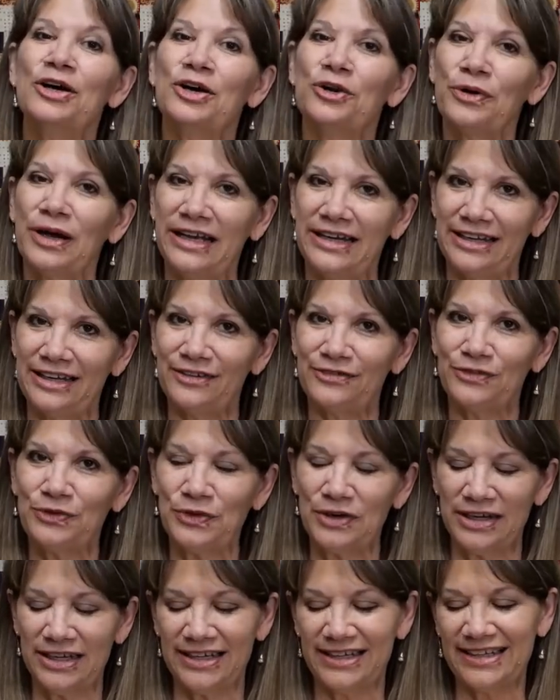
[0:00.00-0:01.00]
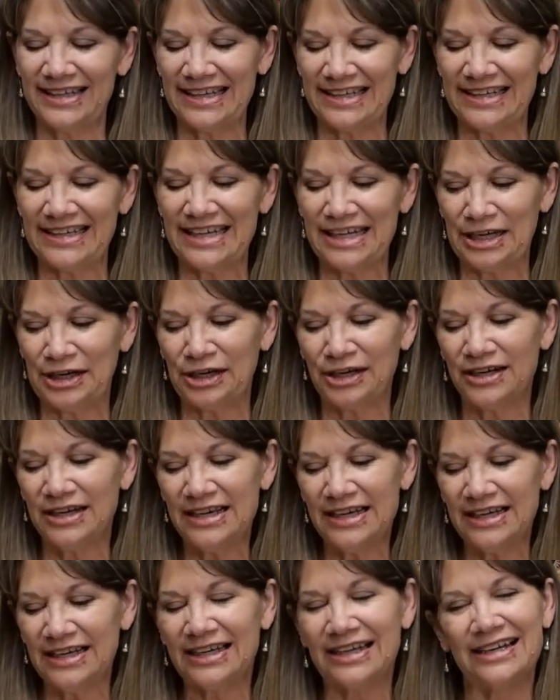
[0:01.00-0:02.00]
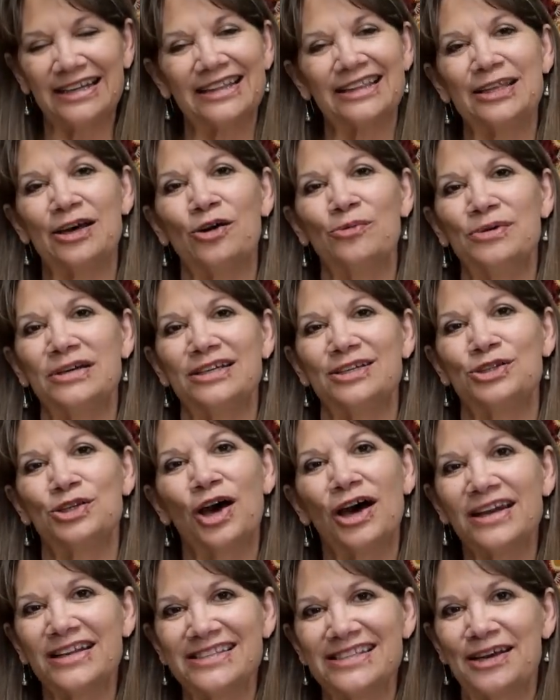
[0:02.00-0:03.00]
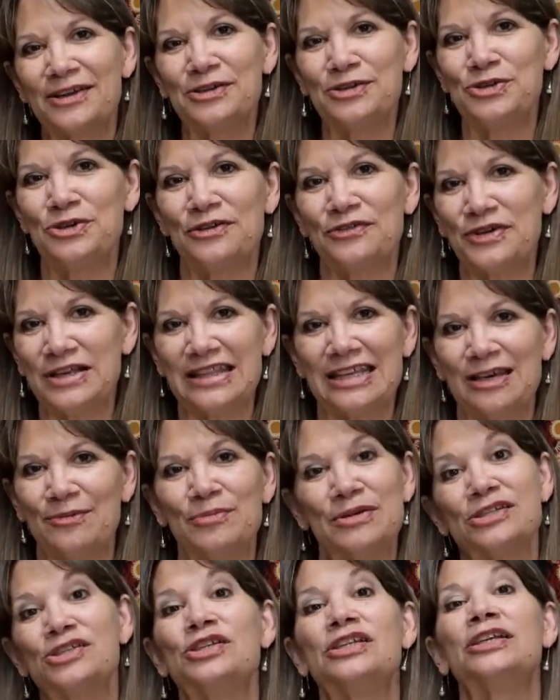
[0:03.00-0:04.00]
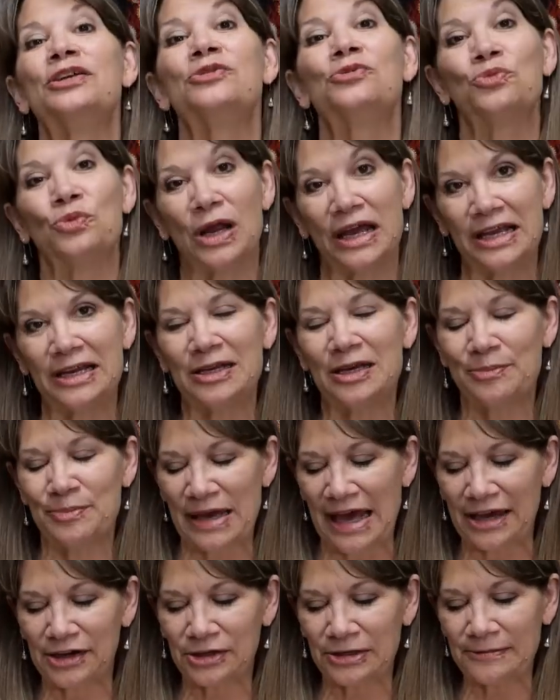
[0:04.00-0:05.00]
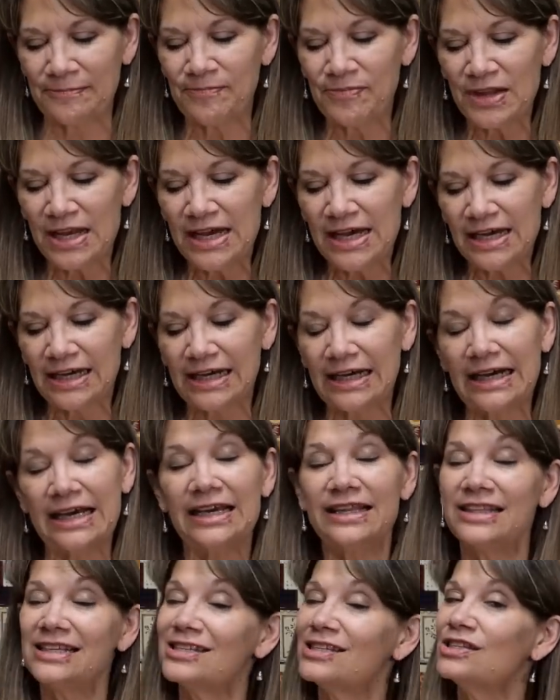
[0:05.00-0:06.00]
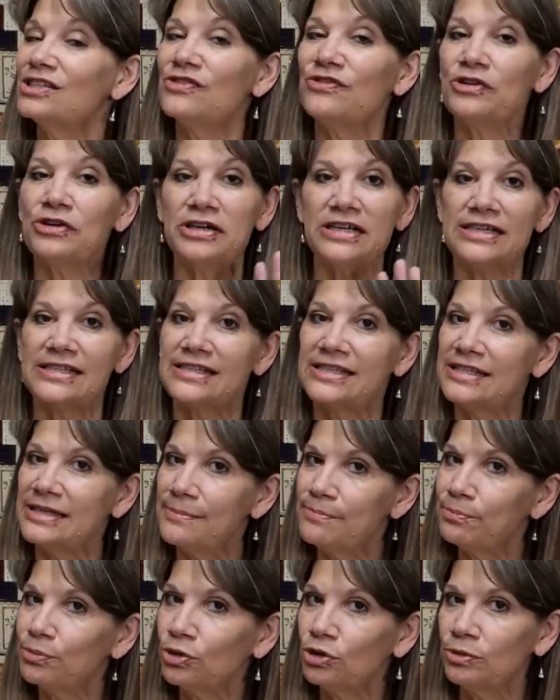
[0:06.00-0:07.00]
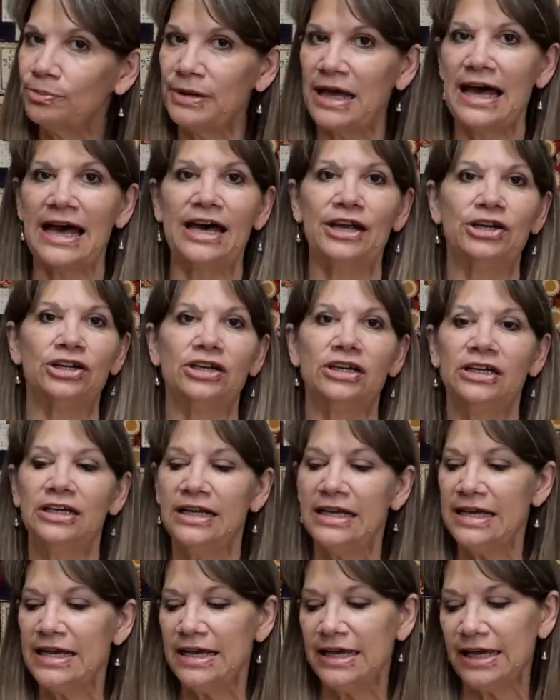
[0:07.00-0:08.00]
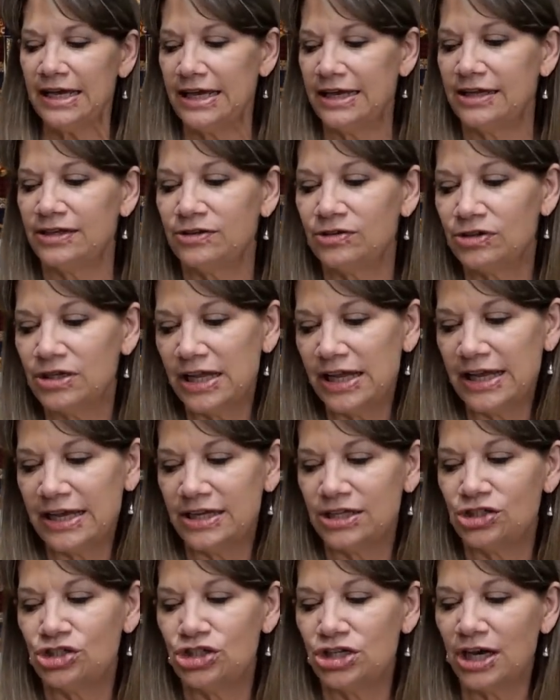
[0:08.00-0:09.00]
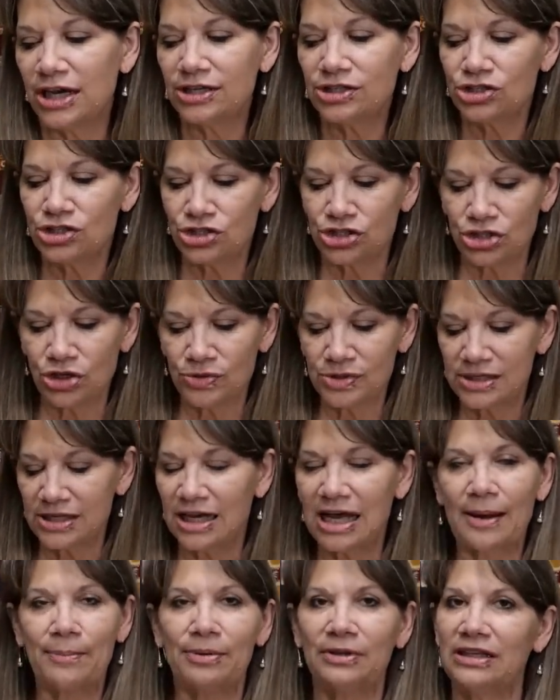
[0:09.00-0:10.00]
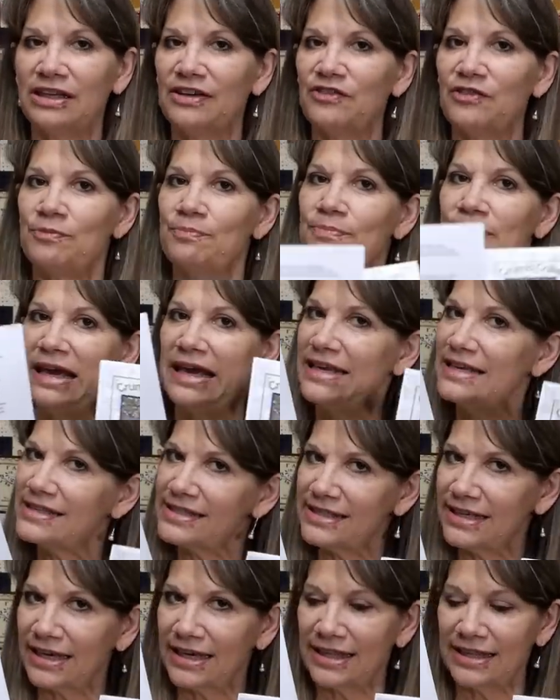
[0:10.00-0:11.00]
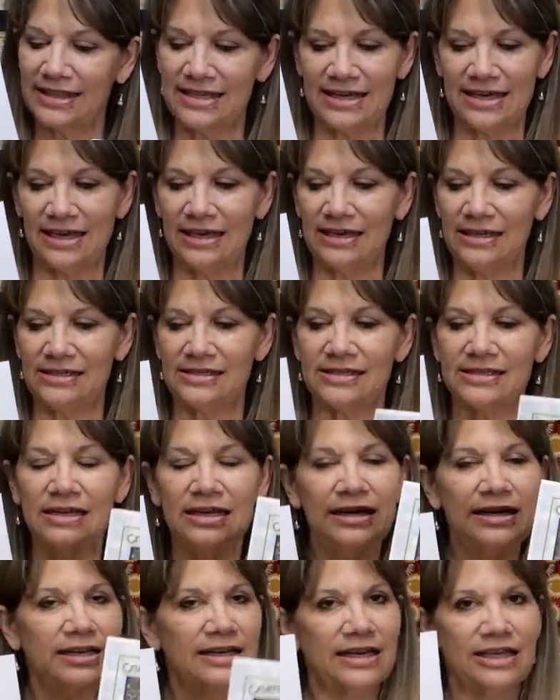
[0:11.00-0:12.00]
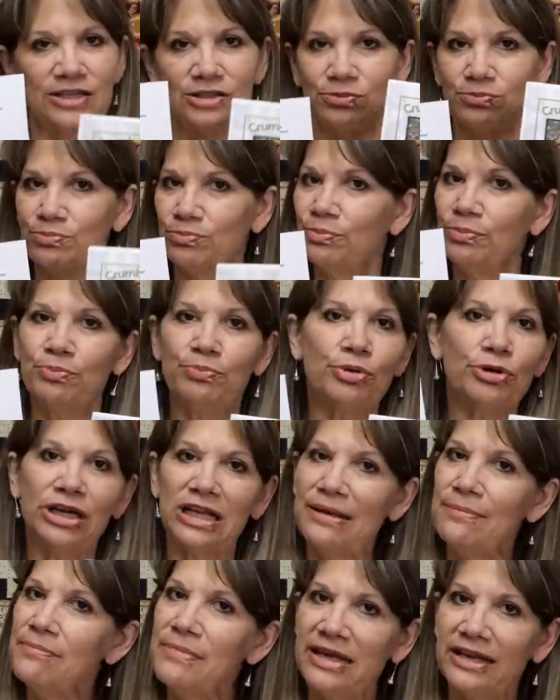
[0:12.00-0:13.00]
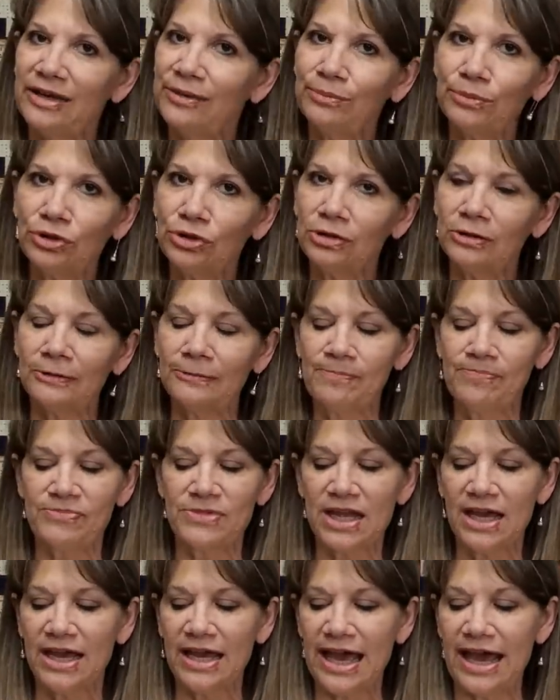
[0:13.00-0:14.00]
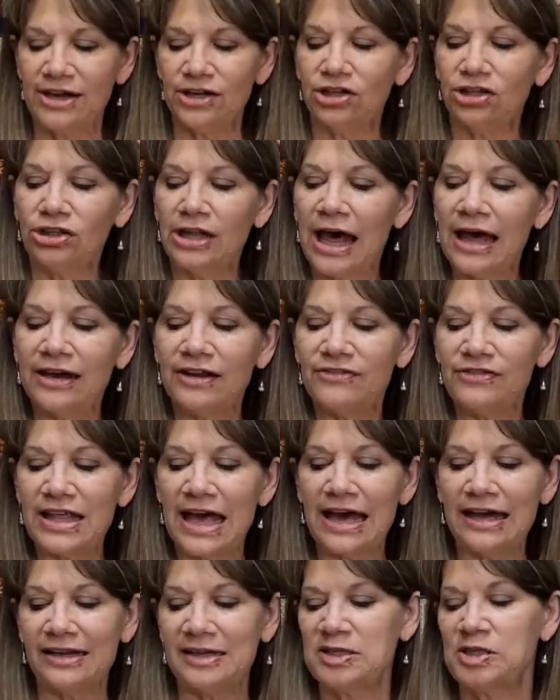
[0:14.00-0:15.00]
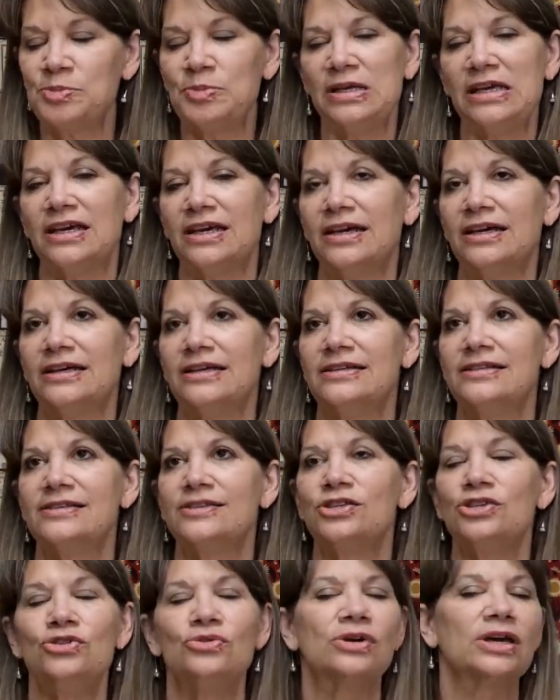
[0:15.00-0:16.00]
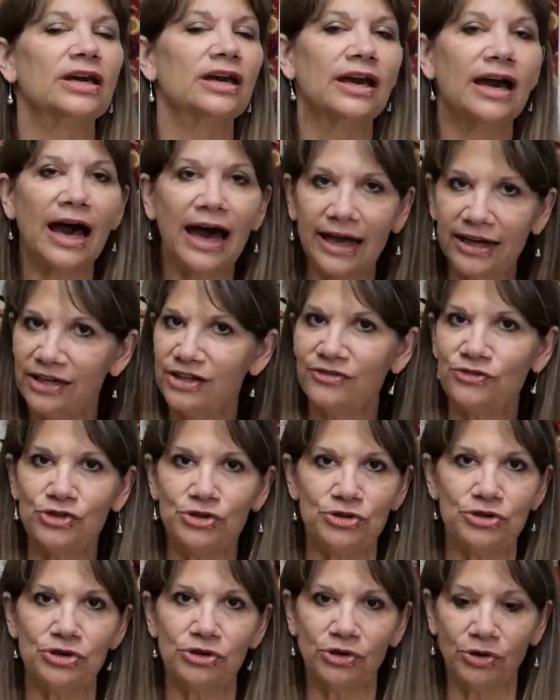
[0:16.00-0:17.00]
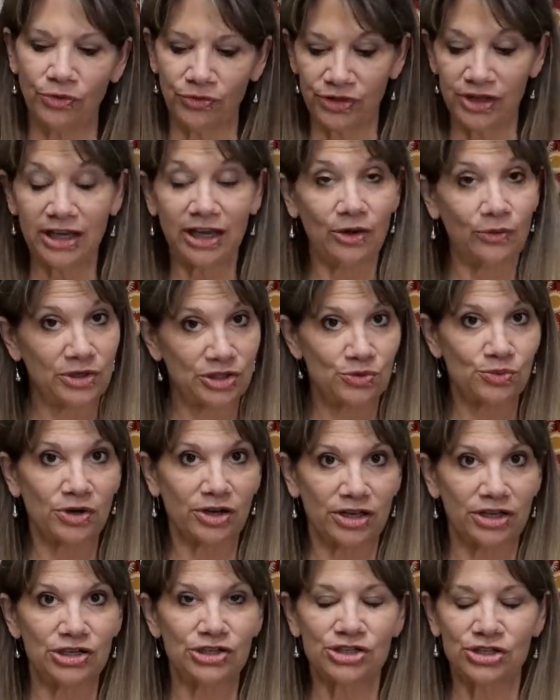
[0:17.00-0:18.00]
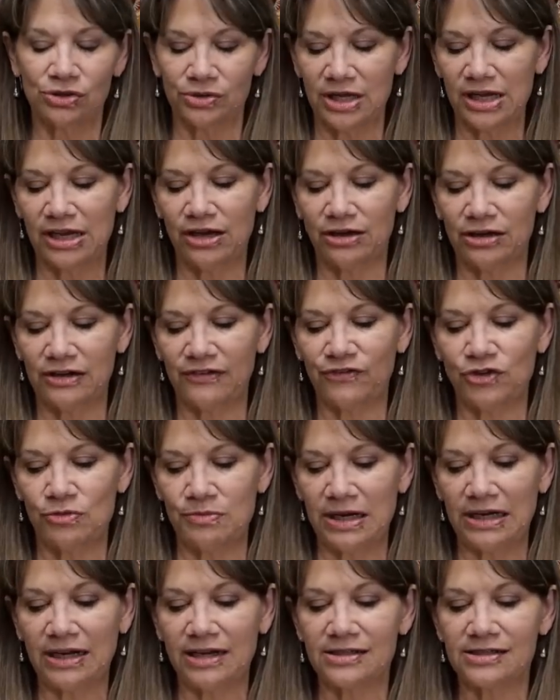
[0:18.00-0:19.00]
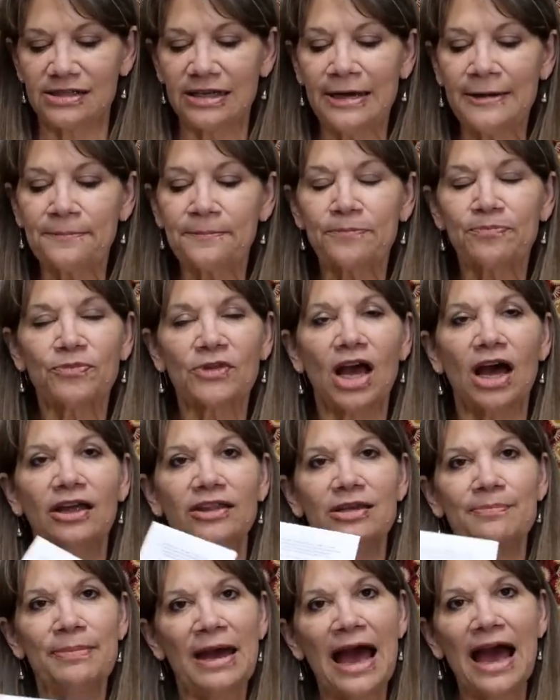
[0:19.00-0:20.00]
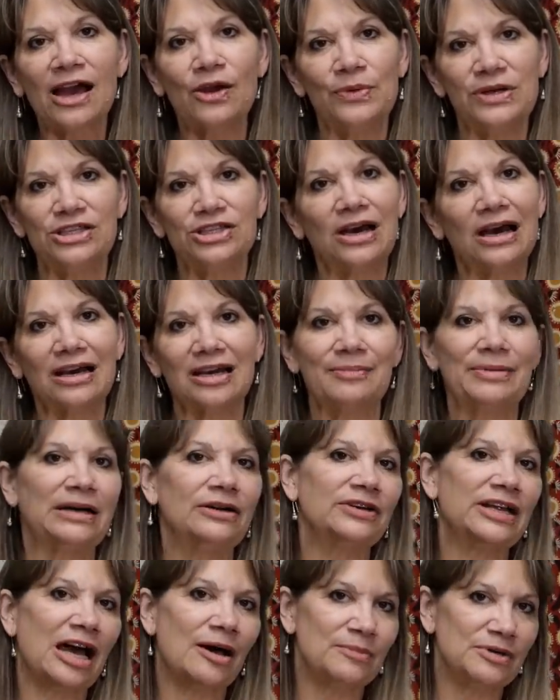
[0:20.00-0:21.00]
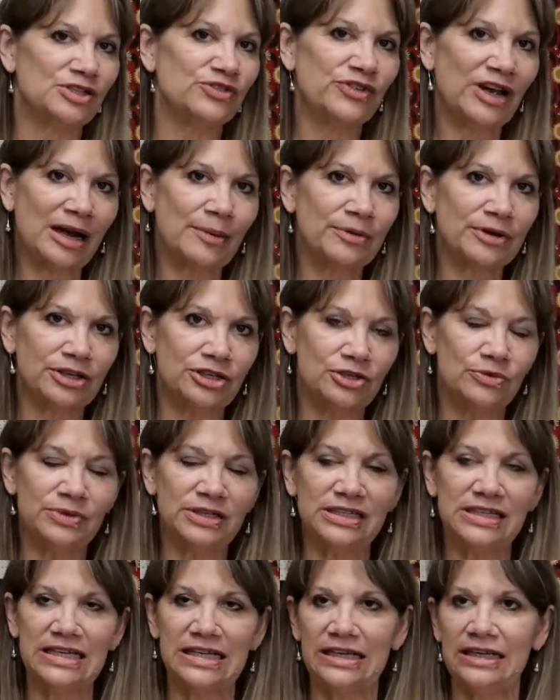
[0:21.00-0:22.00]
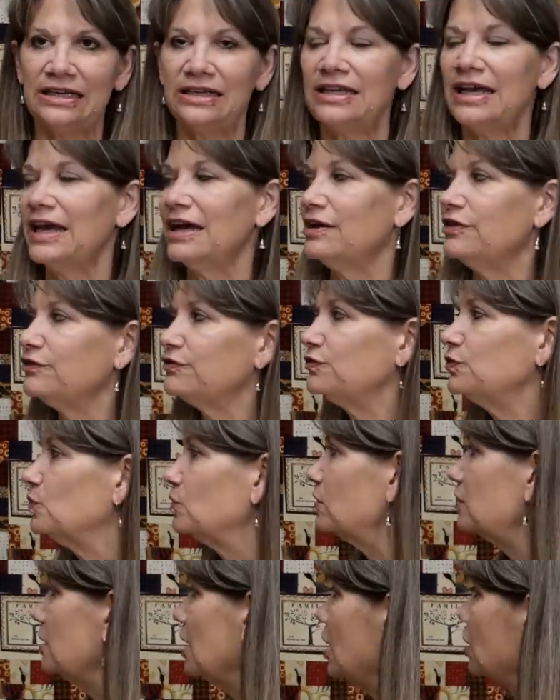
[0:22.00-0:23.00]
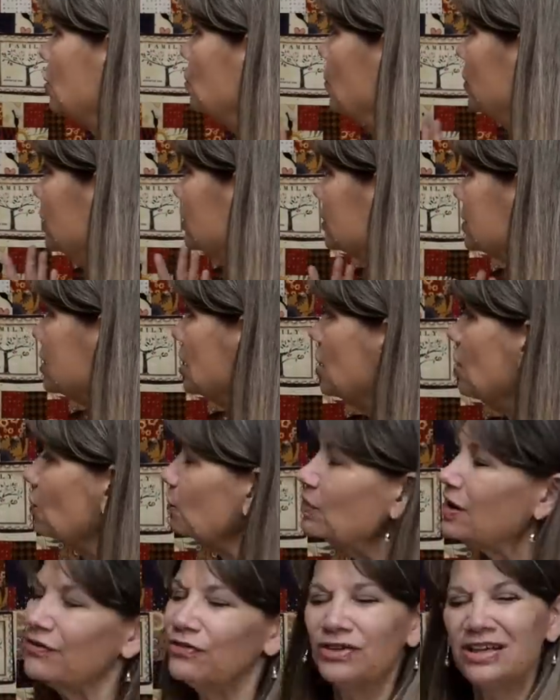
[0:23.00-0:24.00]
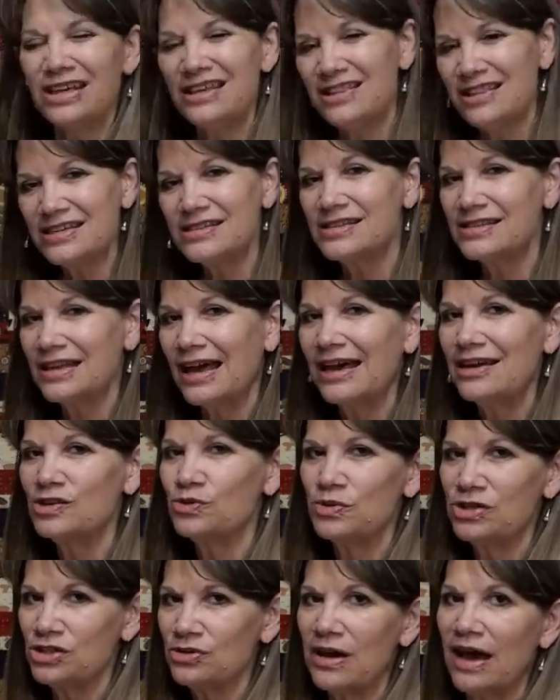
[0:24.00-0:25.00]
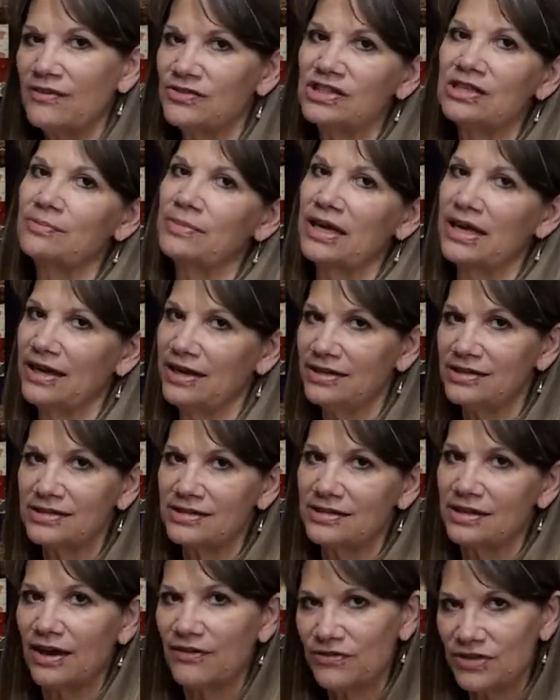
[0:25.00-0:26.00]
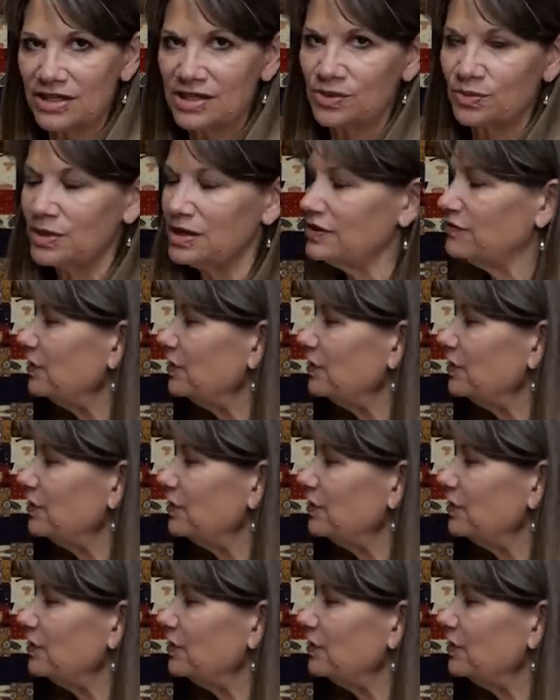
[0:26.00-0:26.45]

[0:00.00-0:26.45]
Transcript: credit for it in here. Uh, Thelma taught us how to do everything, but she didn't write a pattern. Uh, this is a very simple pattern. It, it just shows a couple of basic things. It's pretty minimal. And a lot of that is because you can kind of do your own thing, which we're going to show you here in a few minutes. On the back, we talk about how much fabric you would need, and for a quilt roughly this size, we do have some kits of this one